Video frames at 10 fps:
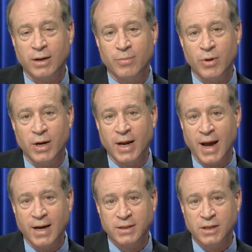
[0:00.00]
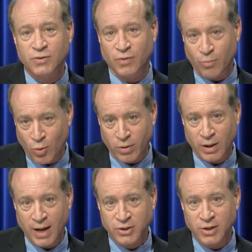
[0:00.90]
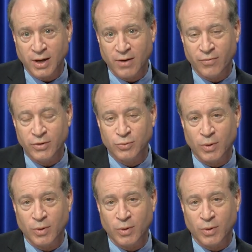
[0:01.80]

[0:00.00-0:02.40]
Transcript: Community Access for more election coverage.